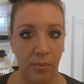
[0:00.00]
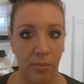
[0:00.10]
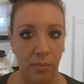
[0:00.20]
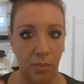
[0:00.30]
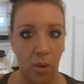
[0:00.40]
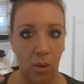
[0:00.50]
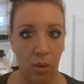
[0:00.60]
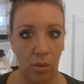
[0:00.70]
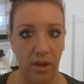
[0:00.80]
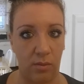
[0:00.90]
Hold on
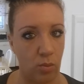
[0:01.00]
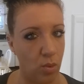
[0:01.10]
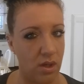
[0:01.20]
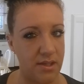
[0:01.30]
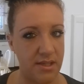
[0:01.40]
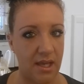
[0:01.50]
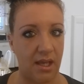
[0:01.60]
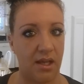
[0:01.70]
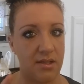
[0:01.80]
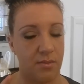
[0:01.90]
one second because I'm going to
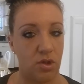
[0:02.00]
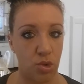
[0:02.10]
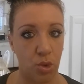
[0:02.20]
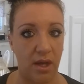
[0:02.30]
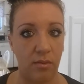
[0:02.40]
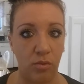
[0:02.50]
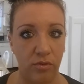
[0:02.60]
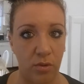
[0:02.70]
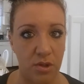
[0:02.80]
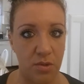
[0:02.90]
try to move you into a
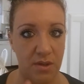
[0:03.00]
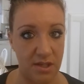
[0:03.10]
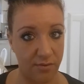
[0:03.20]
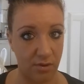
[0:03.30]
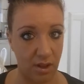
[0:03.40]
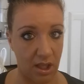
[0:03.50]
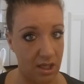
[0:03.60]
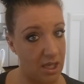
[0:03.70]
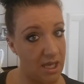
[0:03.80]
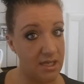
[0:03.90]
different light to
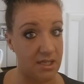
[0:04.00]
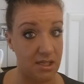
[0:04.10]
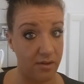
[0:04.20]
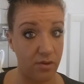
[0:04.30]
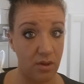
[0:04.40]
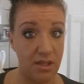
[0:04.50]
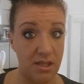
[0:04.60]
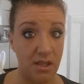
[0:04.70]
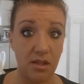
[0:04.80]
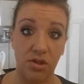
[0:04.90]
see if you can see this look a
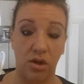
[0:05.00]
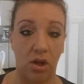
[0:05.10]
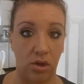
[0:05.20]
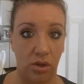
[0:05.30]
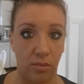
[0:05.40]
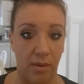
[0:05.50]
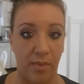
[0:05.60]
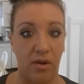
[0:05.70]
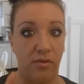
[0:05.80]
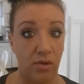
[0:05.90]
little bit better if you guys
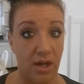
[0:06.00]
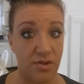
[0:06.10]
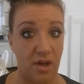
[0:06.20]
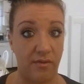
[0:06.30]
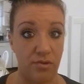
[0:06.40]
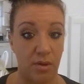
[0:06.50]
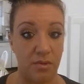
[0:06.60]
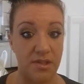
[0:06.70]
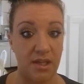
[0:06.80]
are having trouble seeing it.